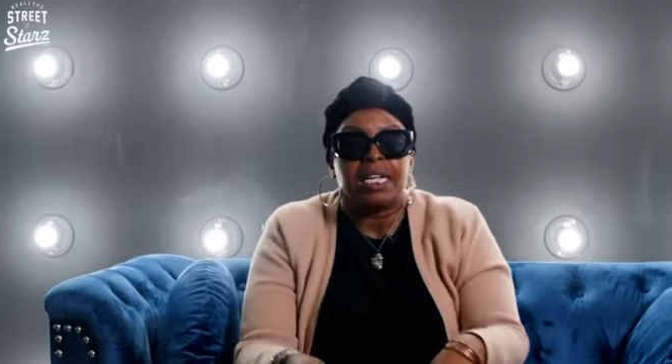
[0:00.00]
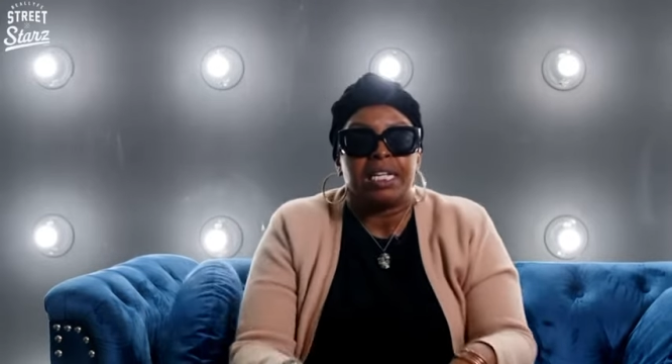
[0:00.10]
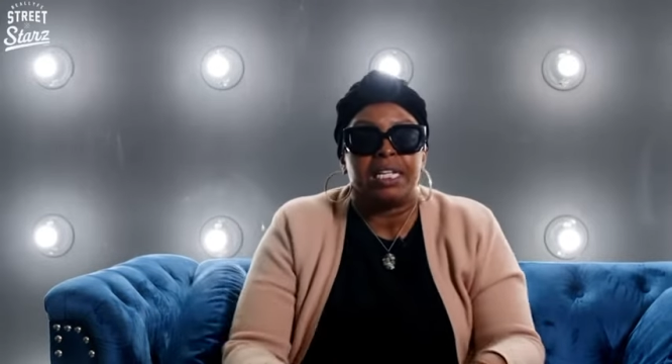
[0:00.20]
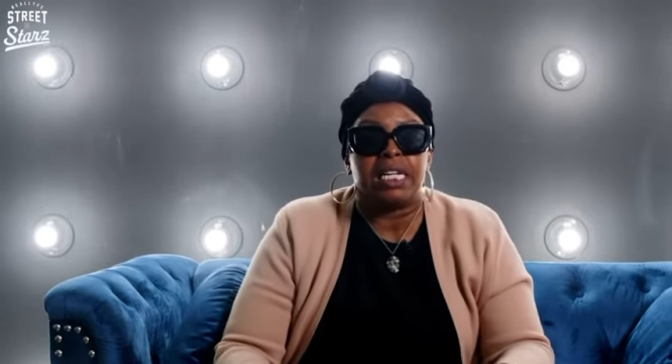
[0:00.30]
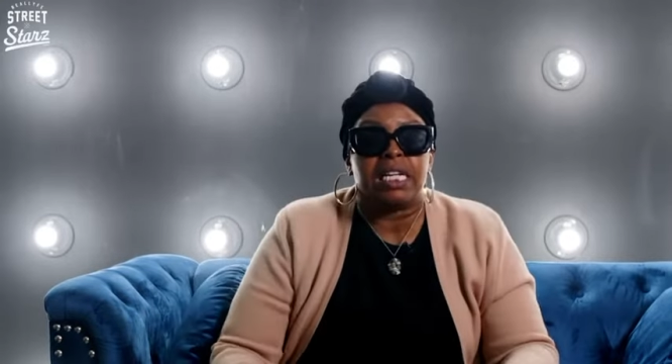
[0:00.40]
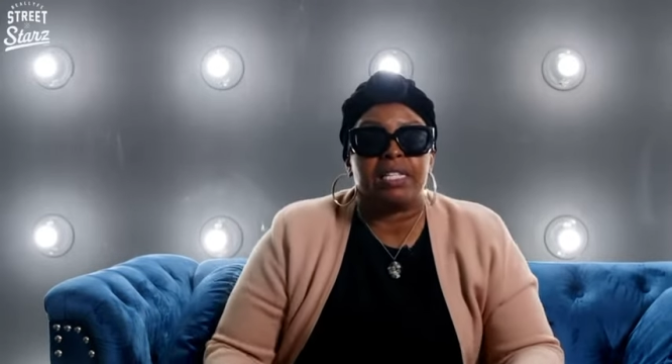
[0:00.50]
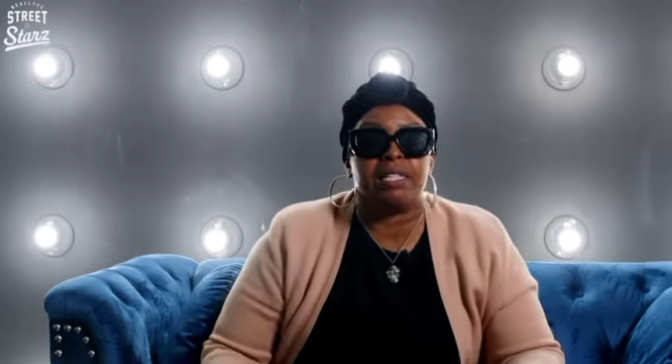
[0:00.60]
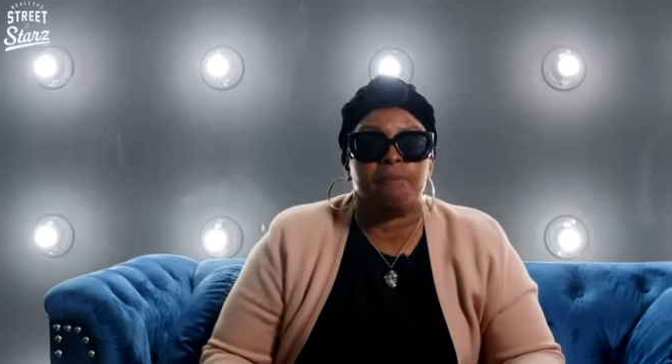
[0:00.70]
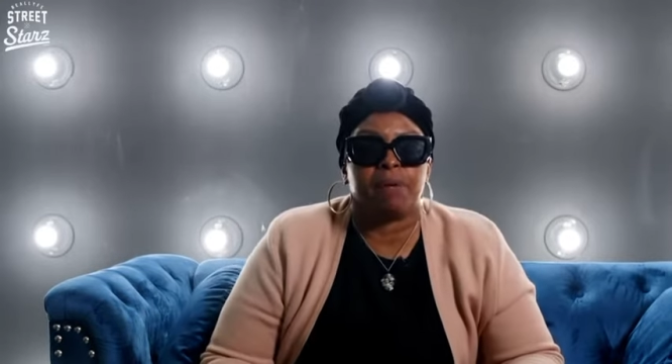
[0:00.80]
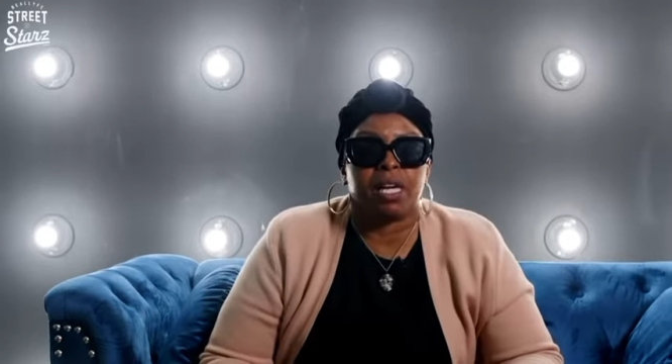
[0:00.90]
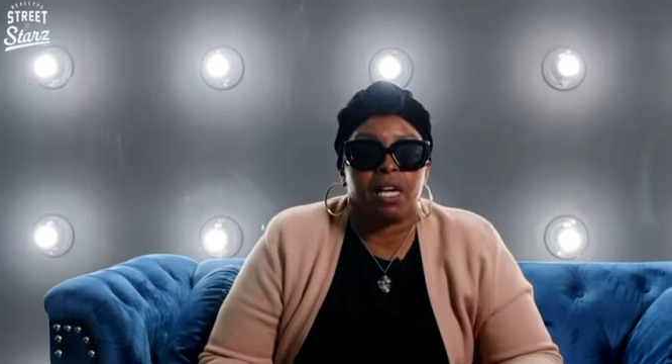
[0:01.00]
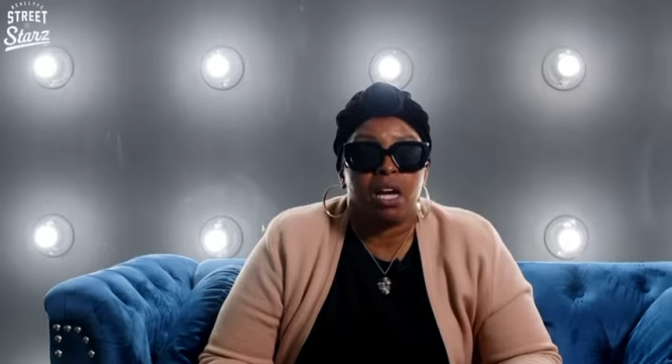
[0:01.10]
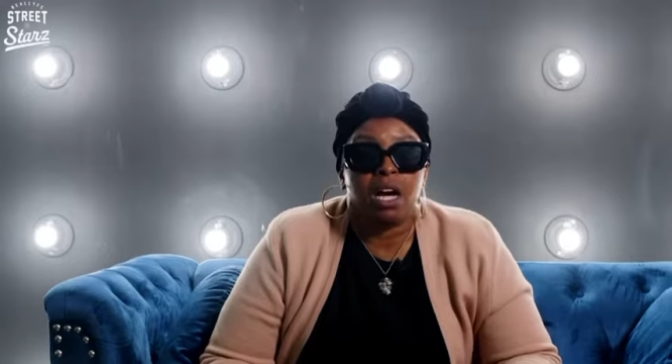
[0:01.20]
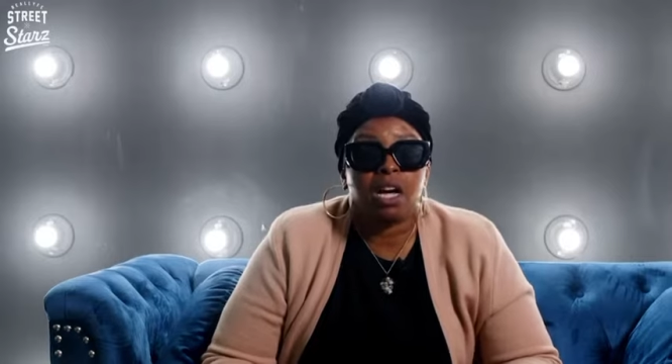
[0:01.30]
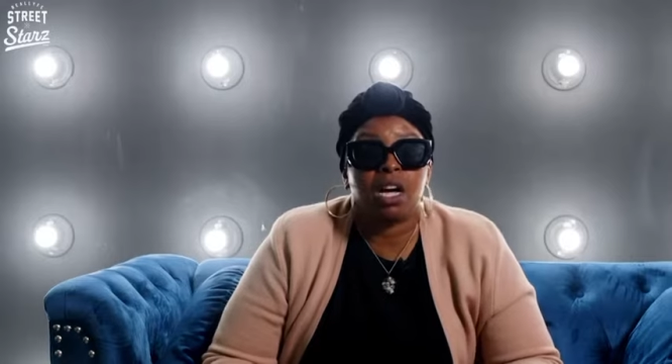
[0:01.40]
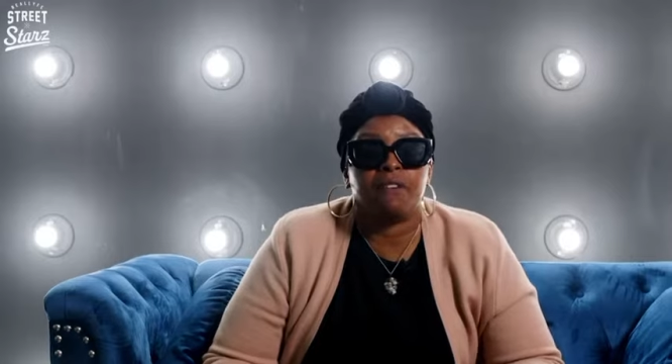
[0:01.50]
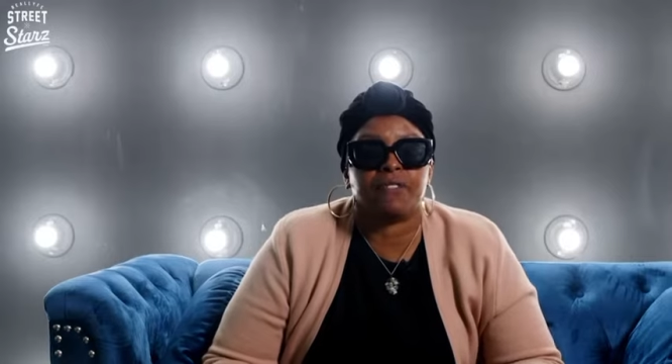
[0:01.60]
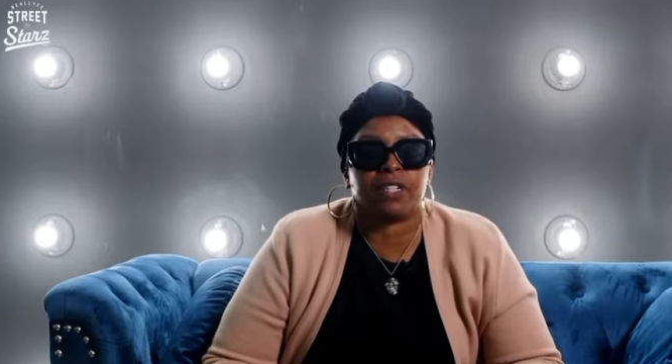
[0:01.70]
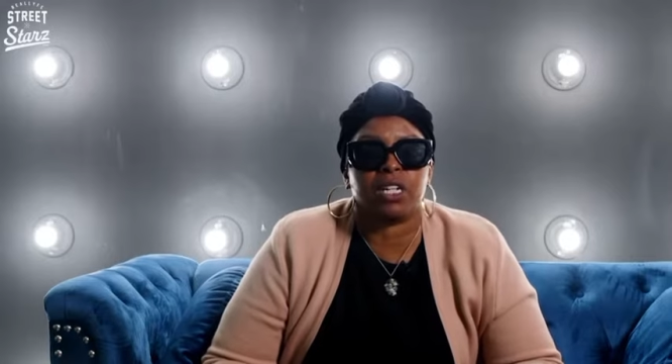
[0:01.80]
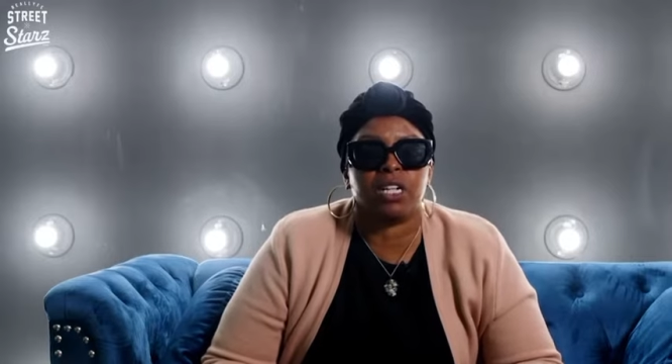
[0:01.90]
need to be covered